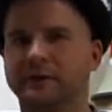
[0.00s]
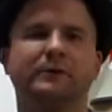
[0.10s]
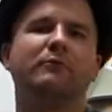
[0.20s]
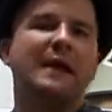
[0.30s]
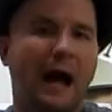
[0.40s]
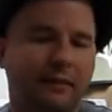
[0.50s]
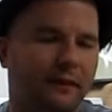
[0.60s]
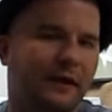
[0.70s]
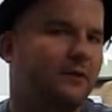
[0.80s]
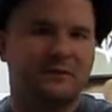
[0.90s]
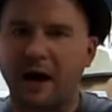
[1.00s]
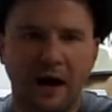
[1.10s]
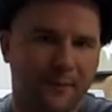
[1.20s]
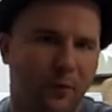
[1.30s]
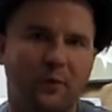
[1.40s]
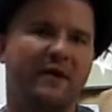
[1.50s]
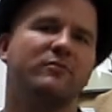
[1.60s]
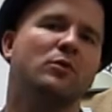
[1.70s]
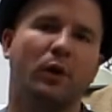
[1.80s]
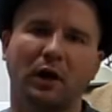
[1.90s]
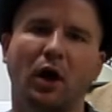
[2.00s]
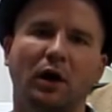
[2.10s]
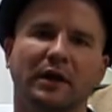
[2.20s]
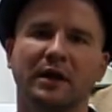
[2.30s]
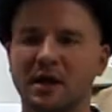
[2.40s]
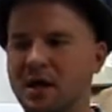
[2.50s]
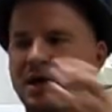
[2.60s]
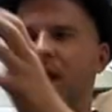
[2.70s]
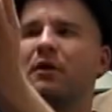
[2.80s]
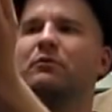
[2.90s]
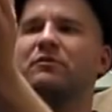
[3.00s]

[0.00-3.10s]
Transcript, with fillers: reality or time or whatever you want to call it. Now,